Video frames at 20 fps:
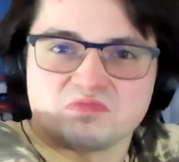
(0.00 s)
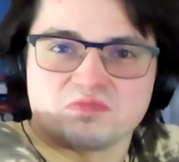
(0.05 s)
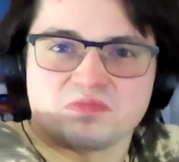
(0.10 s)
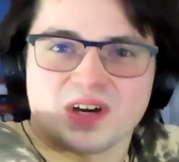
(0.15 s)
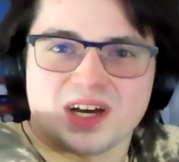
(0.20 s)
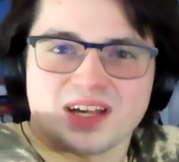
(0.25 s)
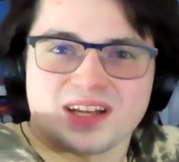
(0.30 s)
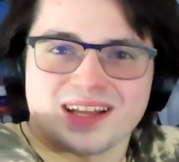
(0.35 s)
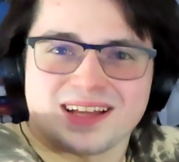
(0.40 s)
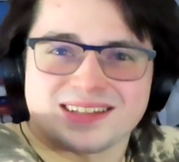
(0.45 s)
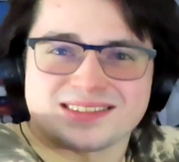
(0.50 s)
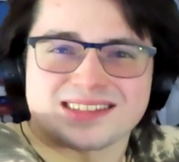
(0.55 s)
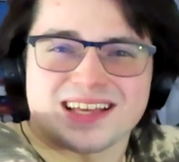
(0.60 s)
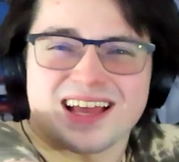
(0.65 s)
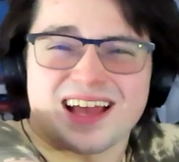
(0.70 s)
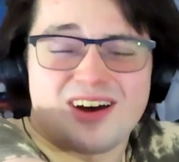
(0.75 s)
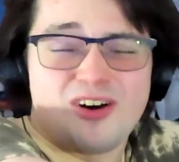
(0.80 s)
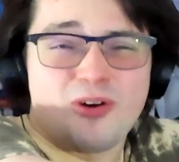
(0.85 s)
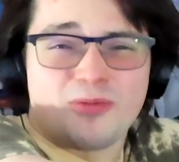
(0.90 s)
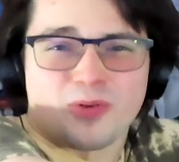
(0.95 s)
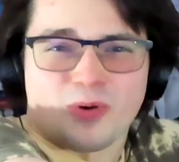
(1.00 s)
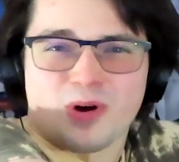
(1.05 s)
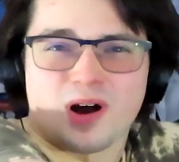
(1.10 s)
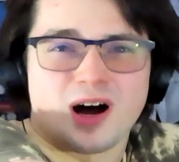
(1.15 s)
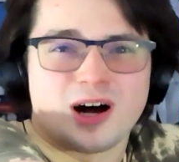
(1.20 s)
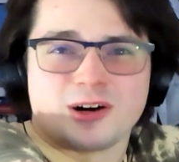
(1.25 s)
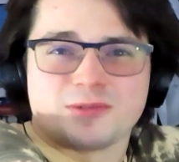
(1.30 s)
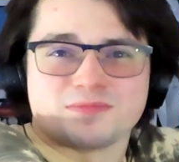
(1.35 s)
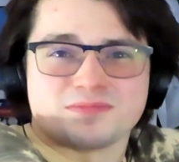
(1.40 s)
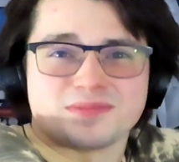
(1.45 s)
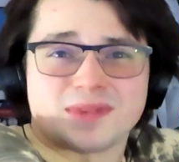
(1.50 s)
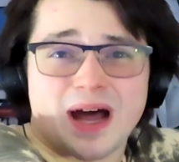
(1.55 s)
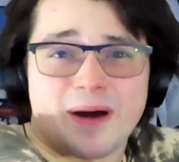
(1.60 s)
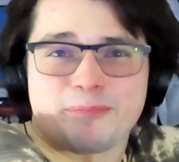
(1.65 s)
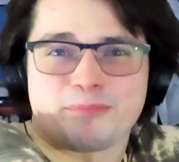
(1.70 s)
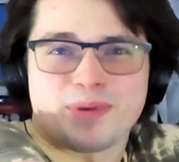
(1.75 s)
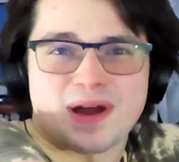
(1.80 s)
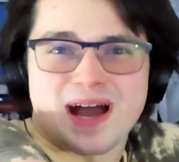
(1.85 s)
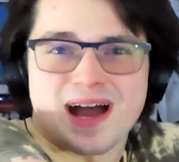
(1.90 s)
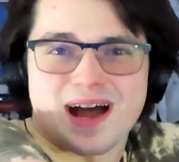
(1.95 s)
But it's overall
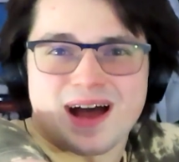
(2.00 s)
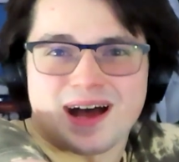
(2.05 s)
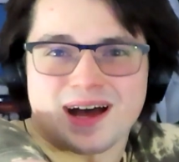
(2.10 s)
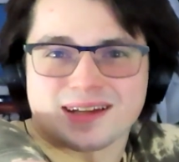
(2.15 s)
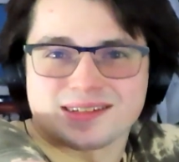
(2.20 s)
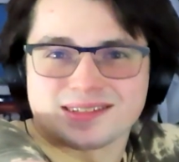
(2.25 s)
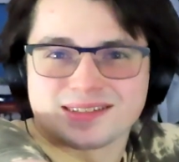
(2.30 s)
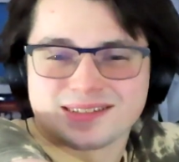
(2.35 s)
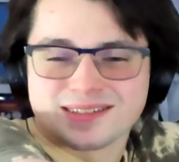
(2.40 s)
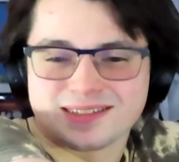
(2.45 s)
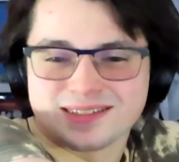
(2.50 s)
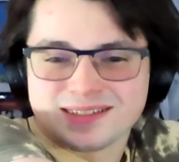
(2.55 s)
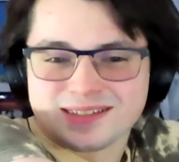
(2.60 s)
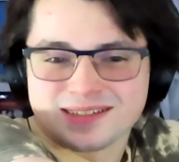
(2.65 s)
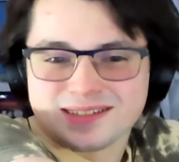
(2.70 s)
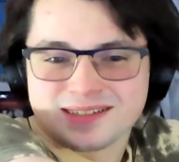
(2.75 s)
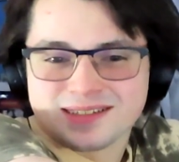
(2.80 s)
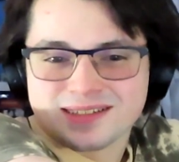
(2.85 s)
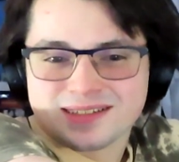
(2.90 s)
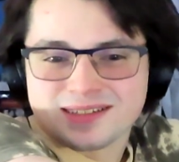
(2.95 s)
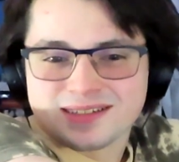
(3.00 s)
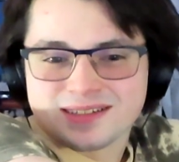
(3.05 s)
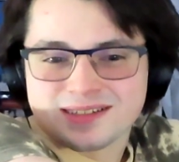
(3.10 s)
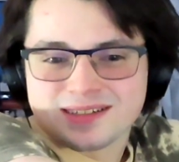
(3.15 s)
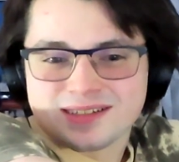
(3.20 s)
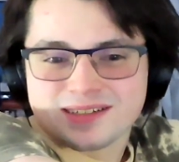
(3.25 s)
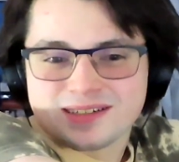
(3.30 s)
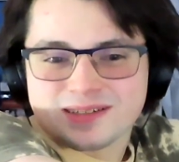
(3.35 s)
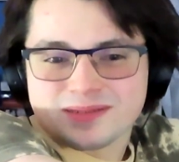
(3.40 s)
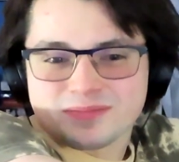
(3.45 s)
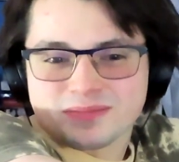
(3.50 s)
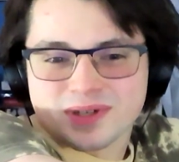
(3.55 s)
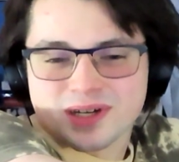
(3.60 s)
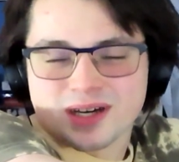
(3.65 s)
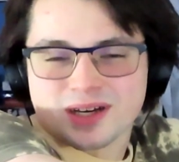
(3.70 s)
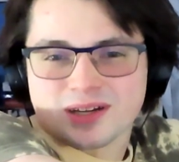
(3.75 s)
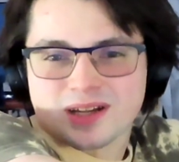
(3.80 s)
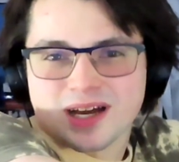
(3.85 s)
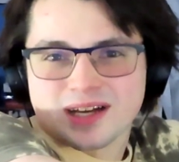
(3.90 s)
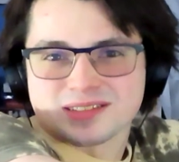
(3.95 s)
not bad.
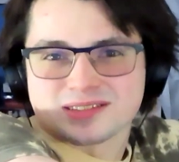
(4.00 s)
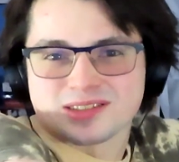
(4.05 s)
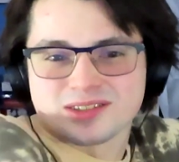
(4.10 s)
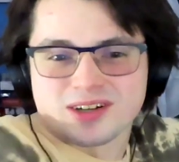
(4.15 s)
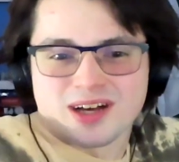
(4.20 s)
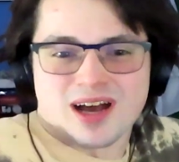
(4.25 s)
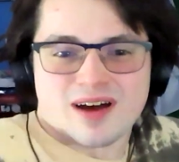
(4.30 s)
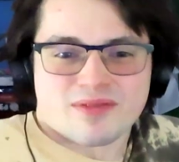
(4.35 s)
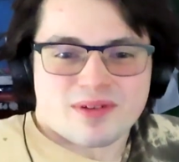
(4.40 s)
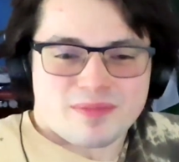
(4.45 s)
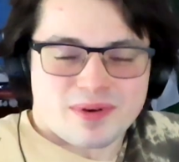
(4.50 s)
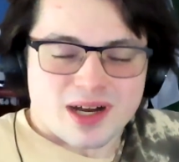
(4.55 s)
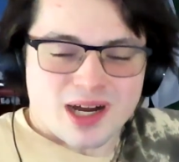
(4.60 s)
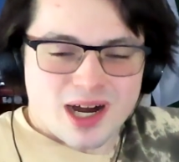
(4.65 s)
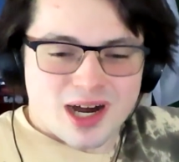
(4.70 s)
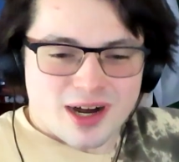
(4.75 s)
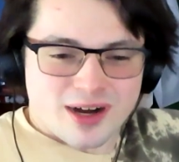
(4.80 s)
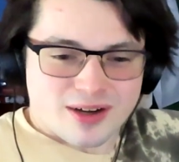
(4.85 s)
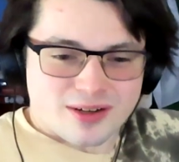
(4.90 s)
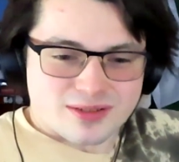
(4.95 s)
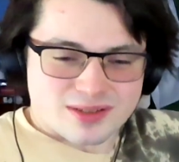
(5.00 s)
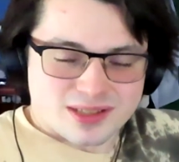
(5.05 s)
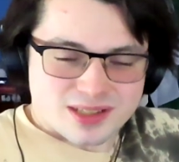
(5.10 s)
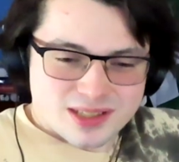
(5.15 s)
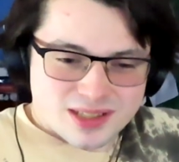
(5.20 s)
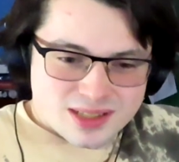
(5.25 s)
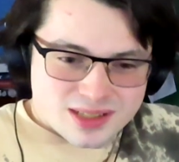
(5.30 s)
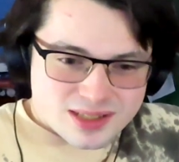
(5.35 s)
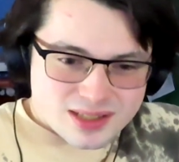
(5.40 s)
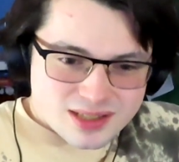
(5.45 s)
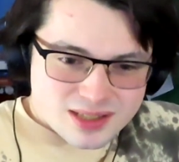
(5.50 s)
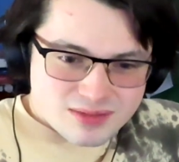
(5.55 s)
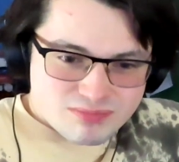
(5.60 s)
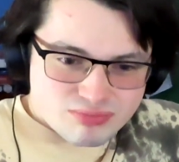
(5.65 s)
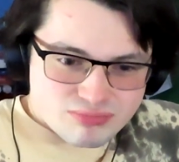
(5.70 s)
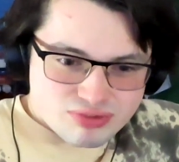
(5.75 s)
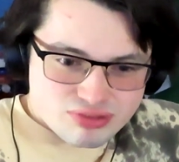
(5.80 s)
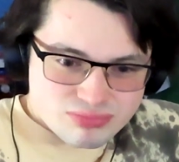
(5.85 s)
But I still have about uh,